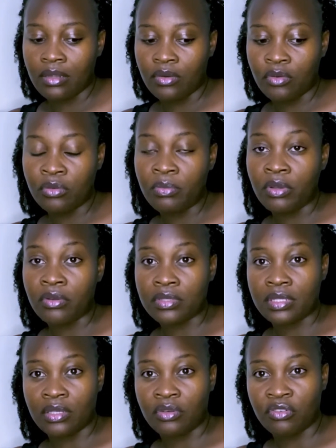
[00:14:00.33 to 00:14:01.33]
not because
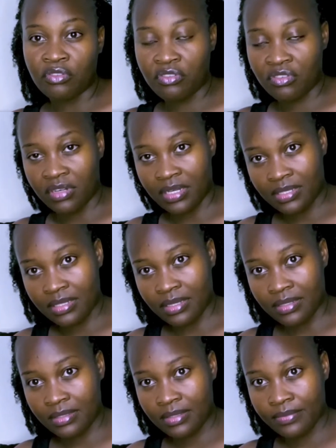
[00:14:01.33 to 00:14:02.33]
they don't trust
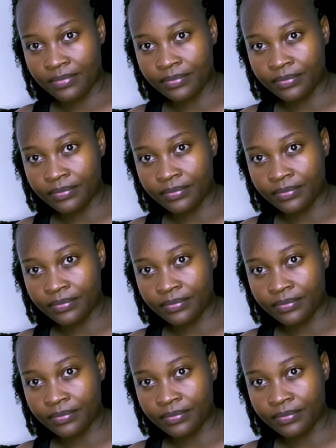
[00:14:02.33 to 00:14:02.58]
us